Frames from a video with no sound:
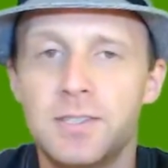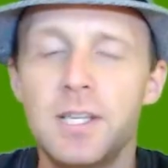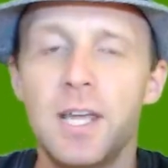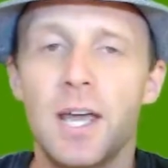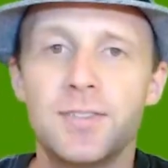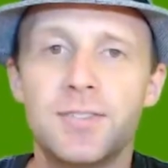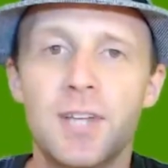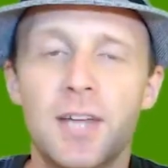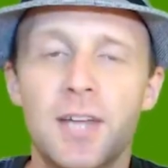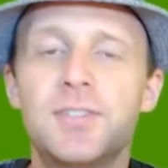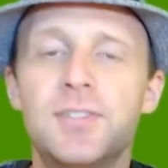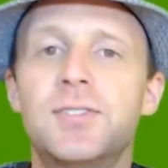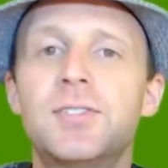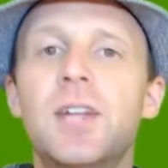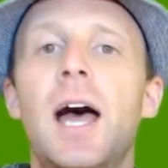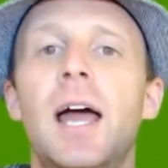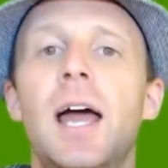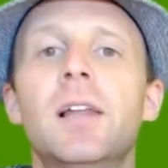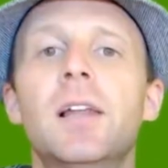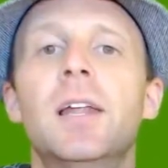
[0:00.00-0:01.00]
the CSS
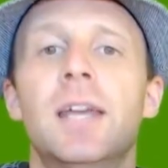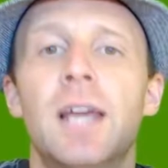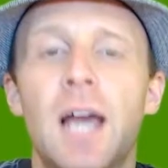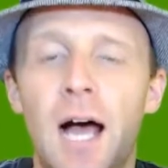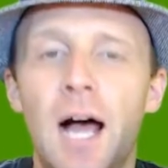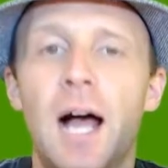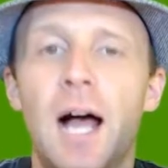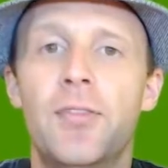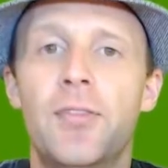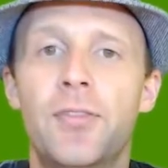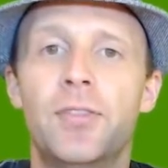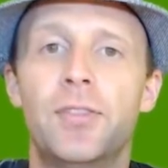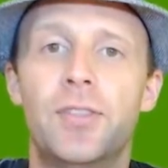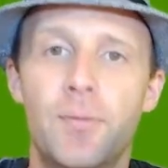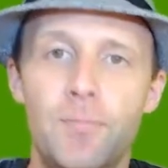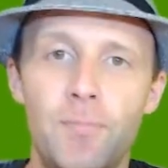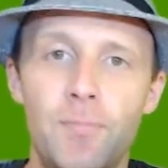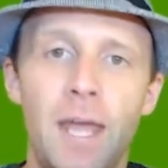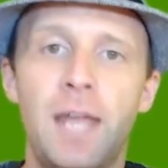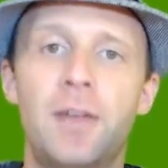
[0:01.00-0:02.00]
styling on
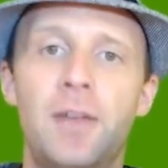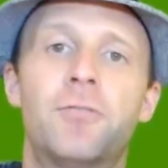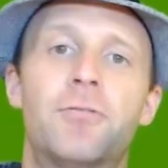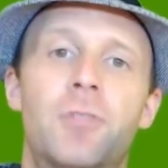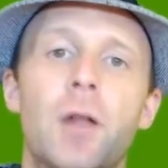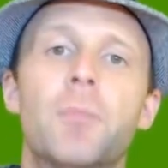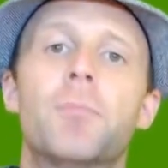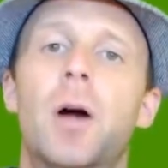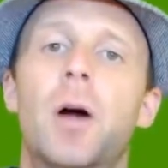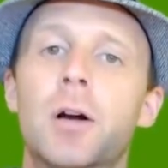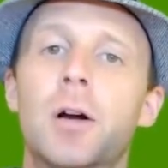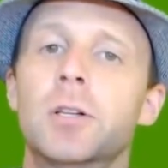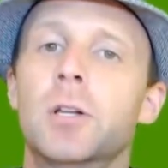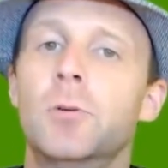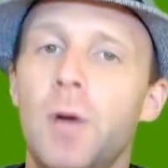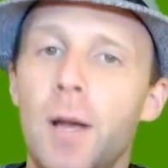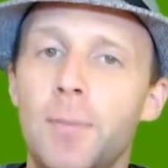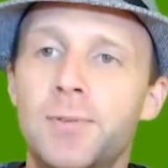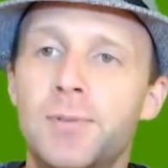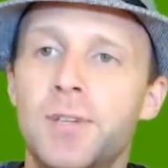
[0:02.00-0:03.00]
the main front part
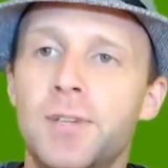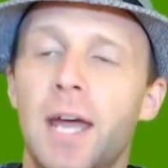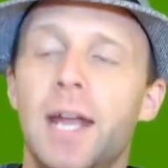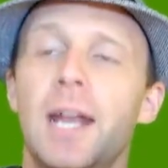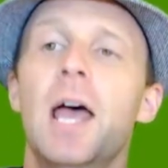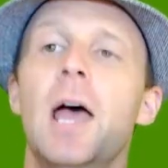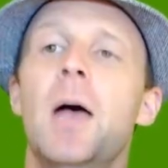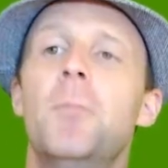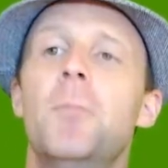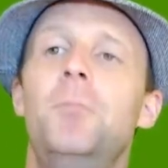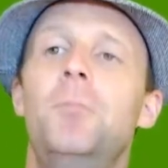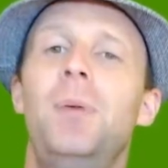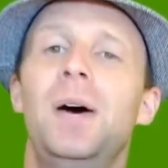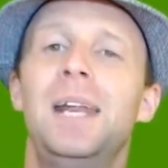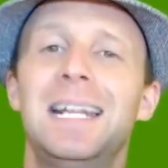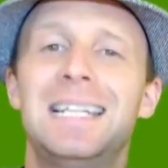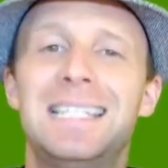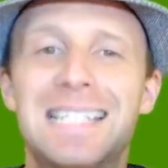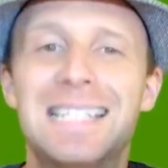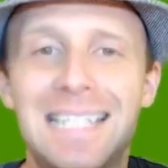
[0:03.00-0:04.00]
of the website,
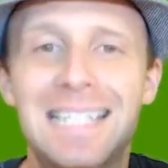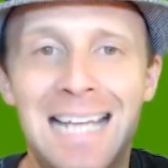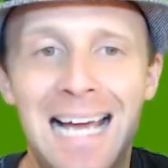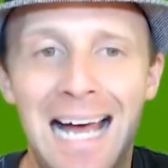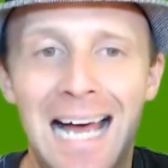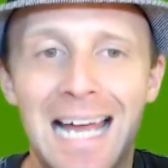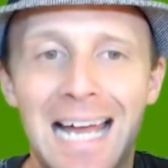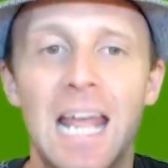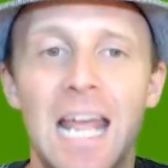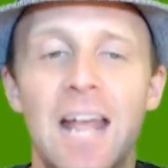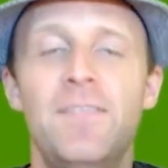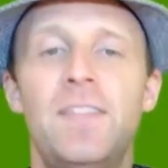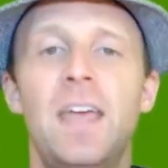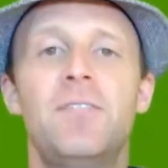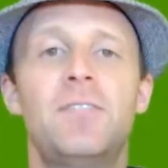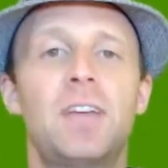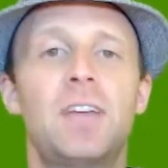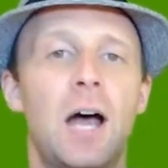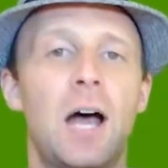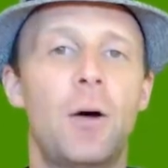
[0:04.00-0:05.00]
but it's not.
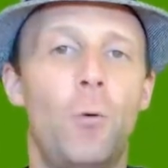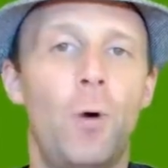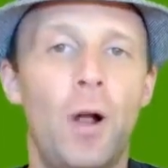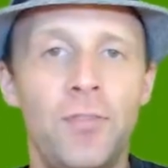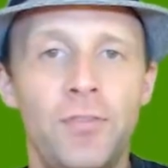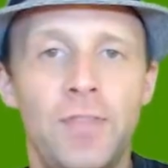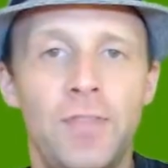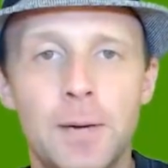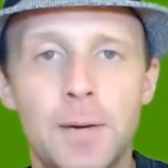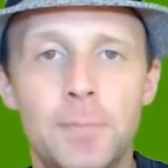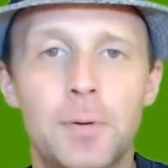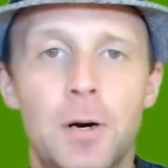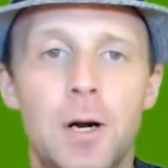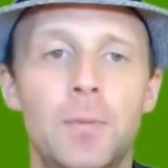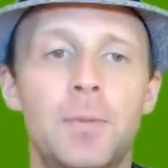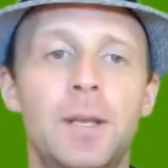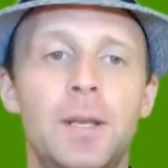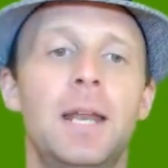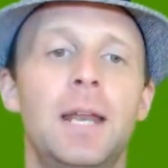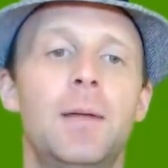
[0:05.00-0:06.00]
They've got one thing
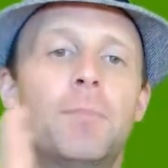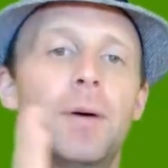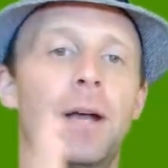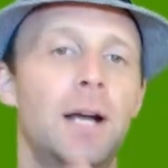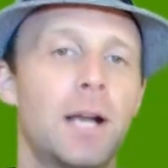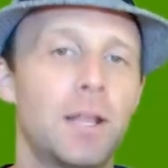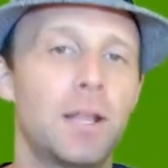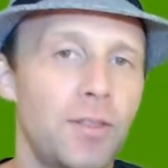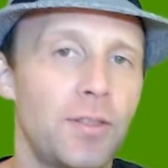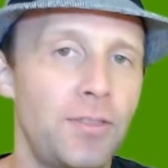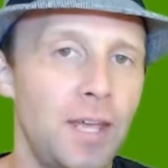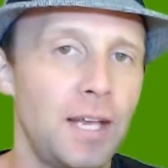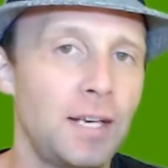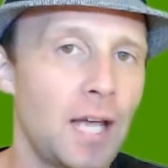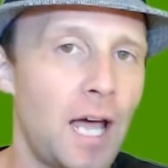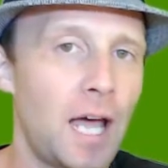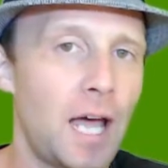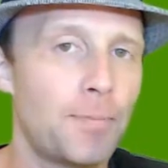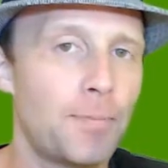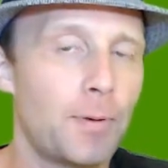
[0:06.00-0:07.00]
permanent, but another
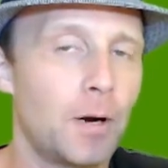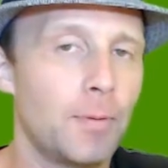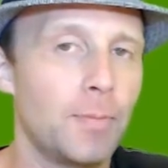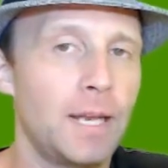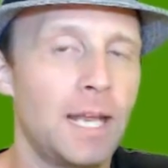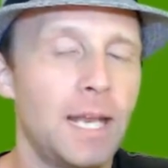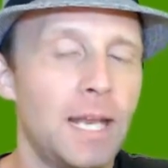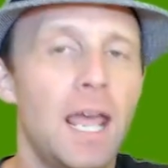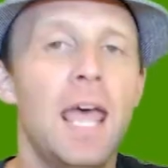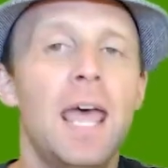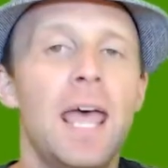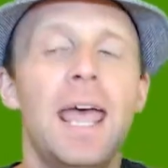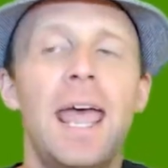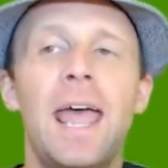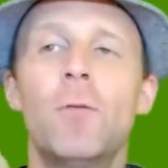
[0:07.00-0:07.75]
thing not permanent.